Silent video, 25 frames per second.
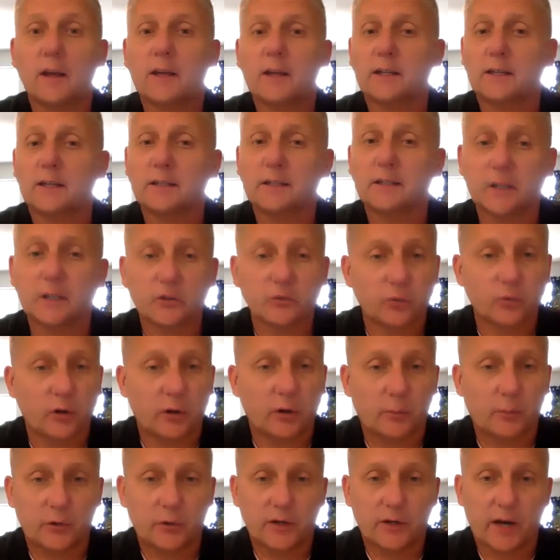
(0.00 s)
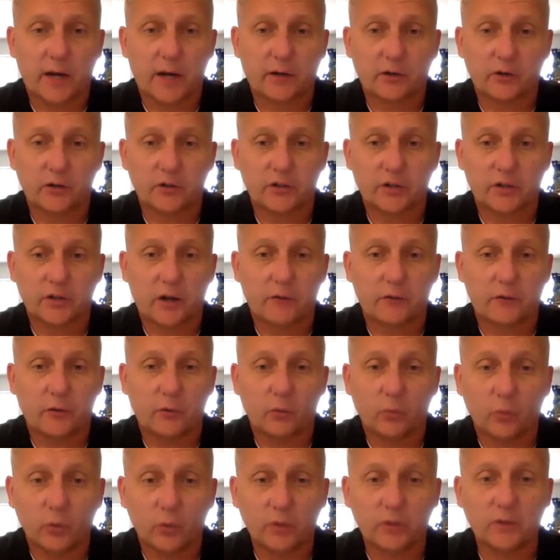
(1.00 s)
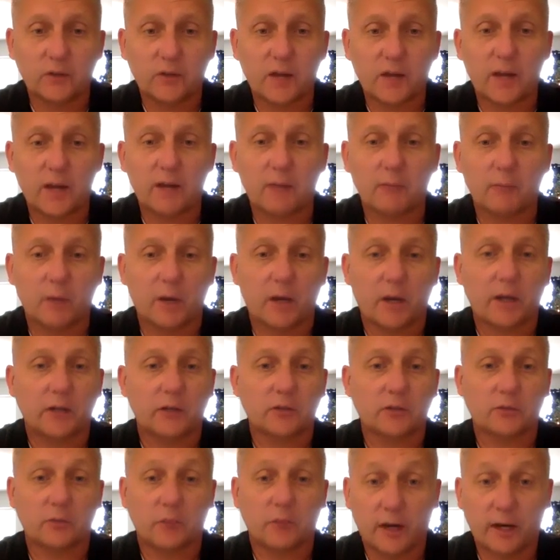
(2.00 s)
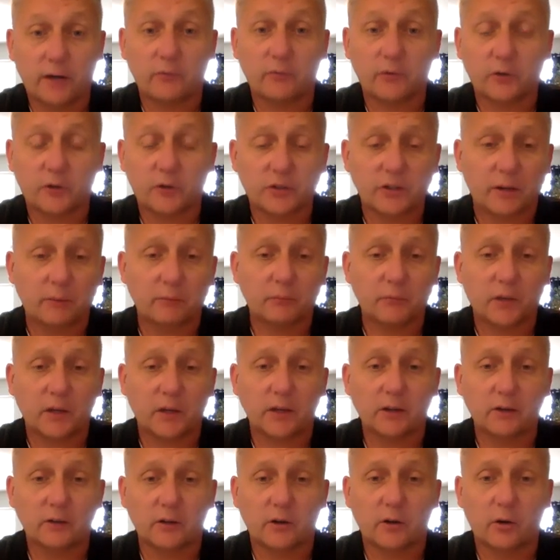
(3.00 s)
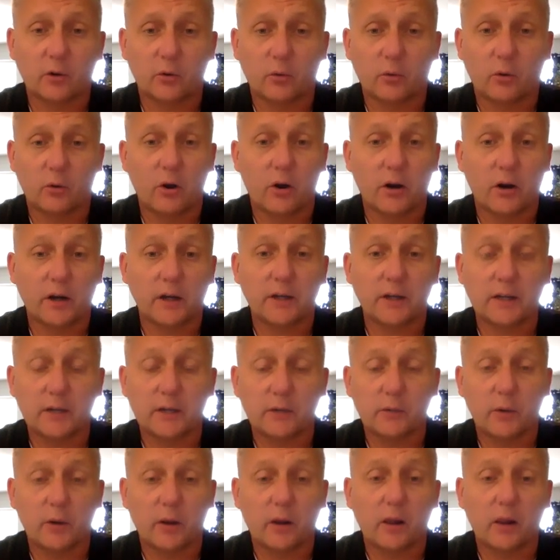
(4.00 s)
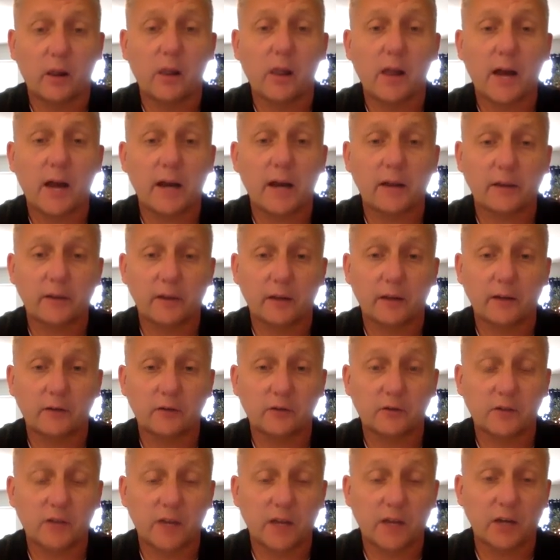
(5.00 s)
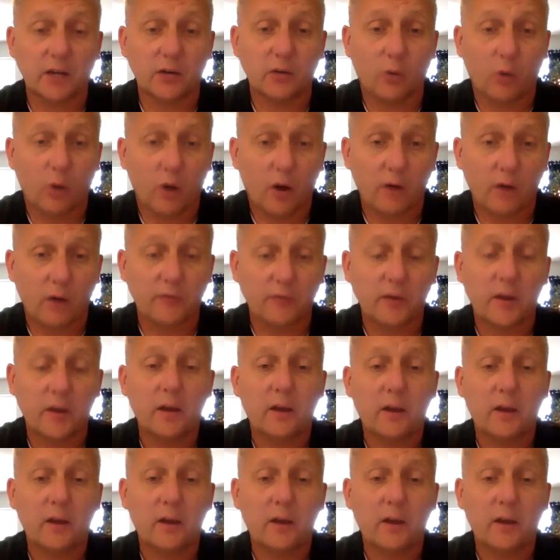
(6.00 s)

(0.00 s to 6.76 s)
You just want to protect yourself. It wouldn't take much, right, for something to go wrong and derail a lot of things and take you off